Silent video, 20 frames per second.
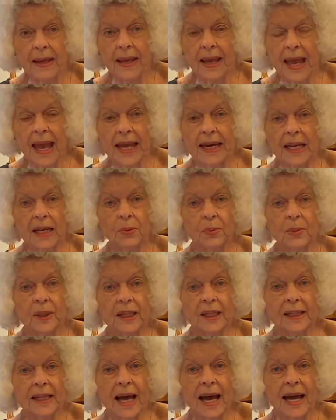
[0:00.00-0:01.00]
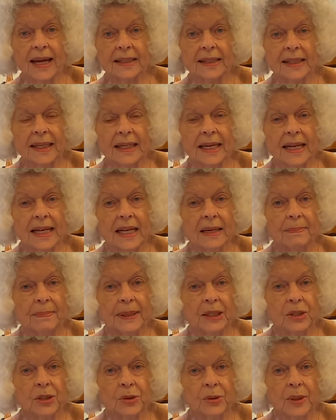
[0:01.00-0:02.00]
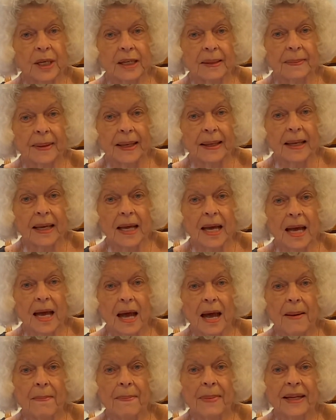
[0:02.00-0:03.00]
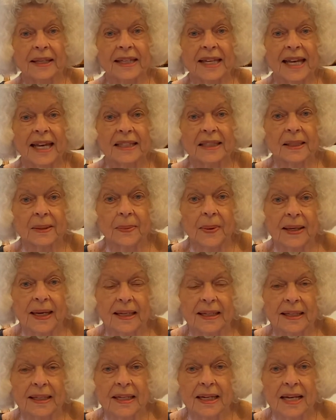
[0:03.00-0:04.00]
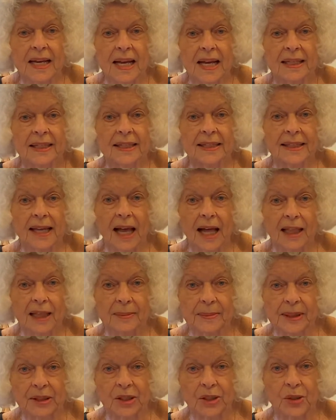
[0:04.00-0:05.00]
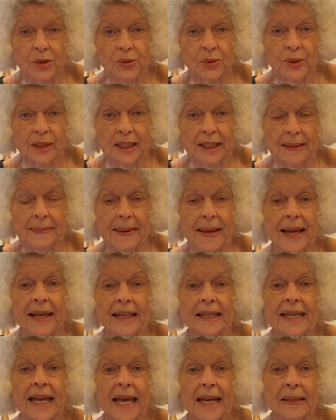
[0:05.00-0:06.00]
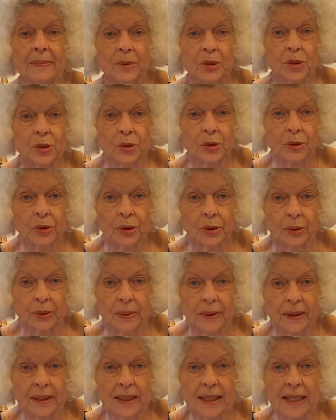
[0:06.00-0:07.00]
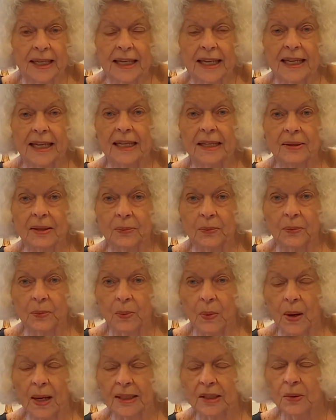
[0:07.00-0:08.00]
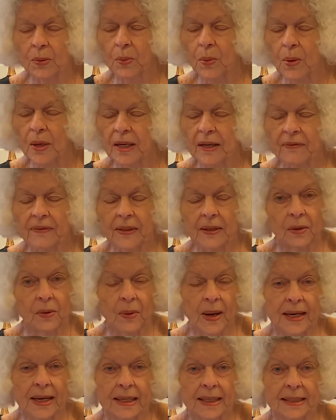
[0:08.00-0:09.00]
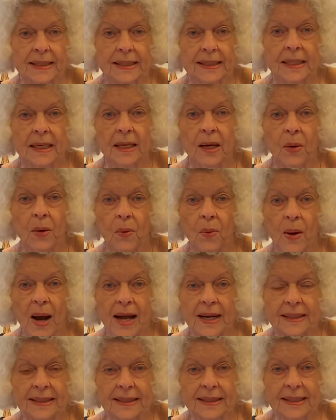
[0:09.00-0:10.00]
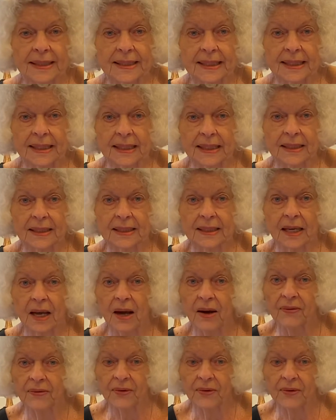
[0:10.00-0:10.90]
and he realized that he had been dreaming. But guess what? Solomon's dream came true. He was one of the greatest, wisest kings of